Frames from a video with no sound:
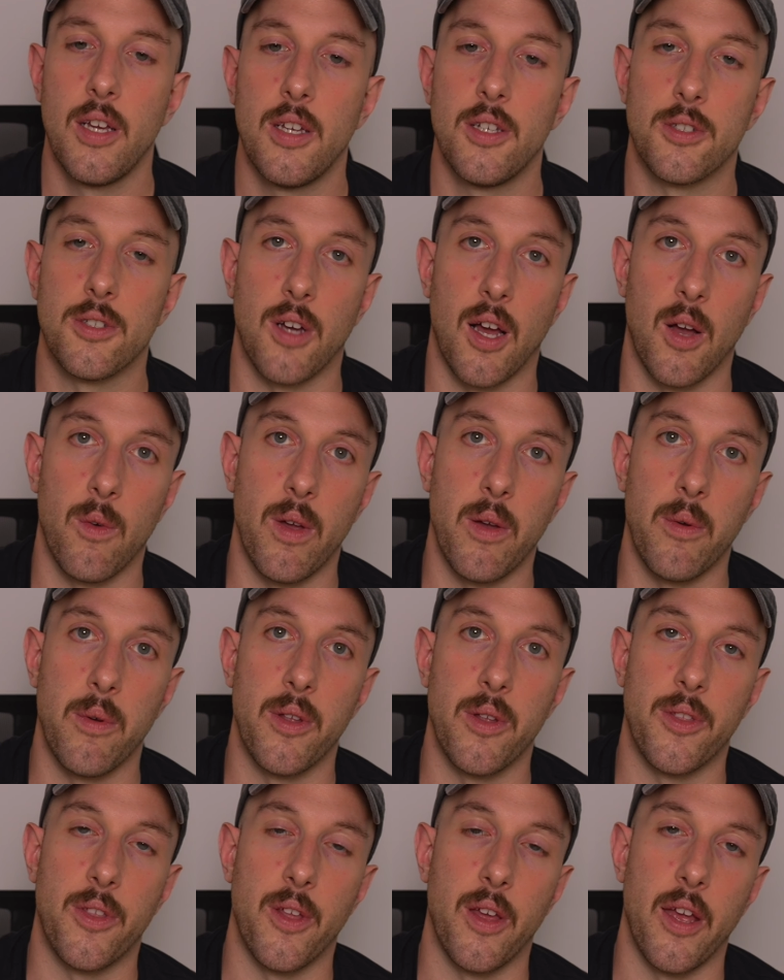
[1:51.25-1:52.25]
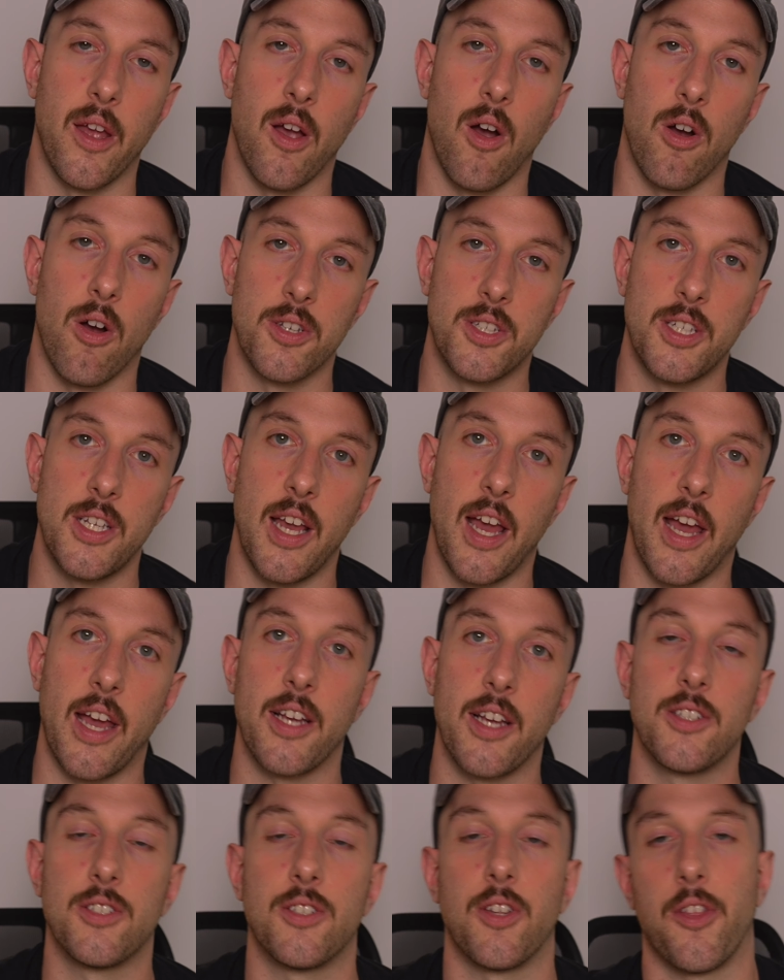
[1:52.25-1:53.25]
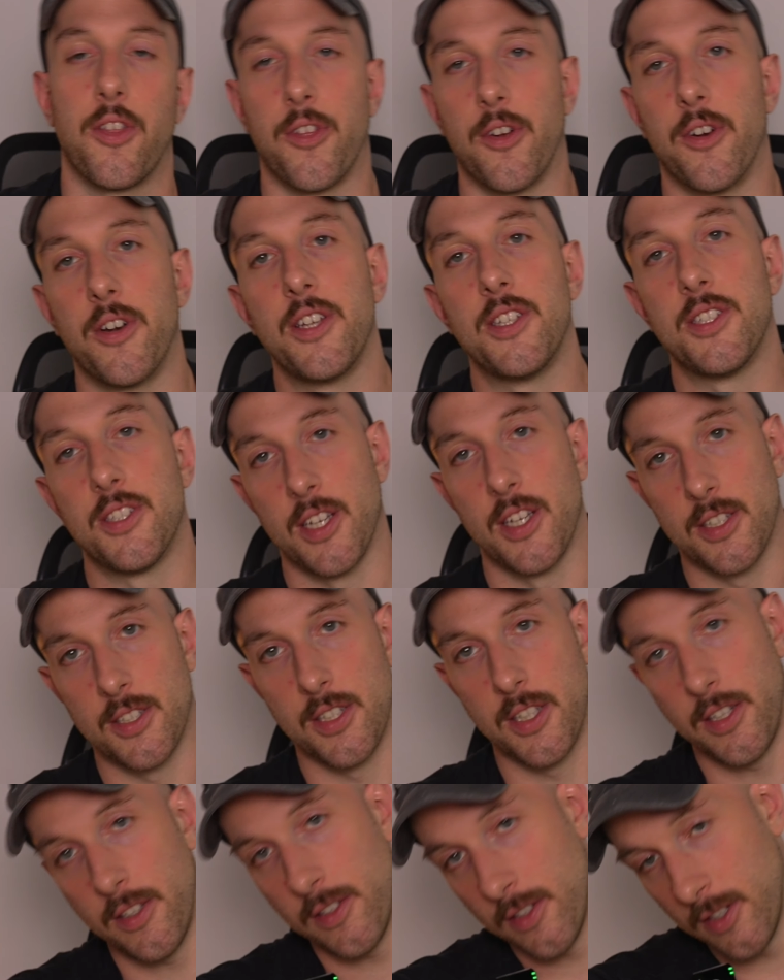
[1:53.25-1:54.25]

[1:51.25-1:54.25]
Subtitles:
So I went with a RTX 3060,